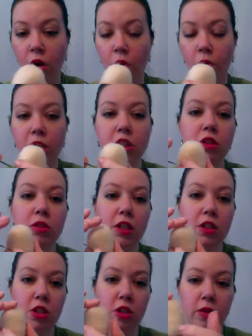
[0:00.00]
what you
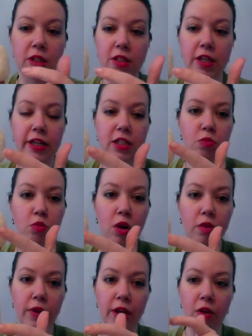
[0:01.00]
can do is take some
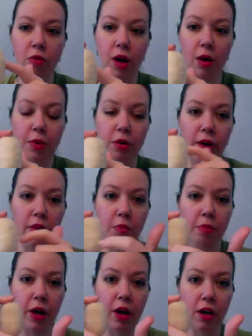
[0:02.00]
roving and wrap it around
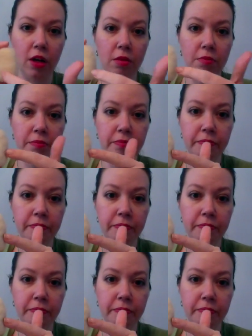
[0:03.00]
the bottom